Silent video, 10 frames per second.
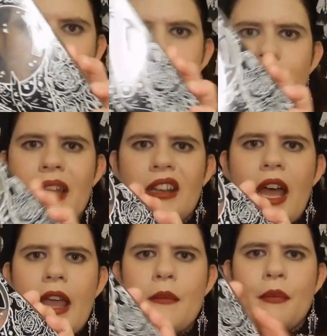of my
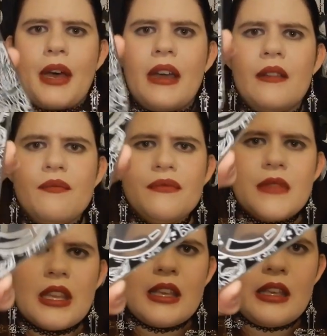light, but
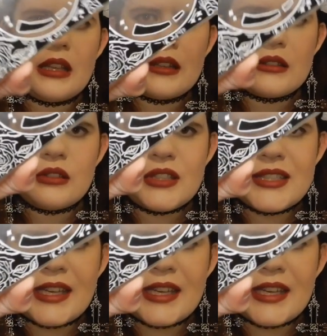it looks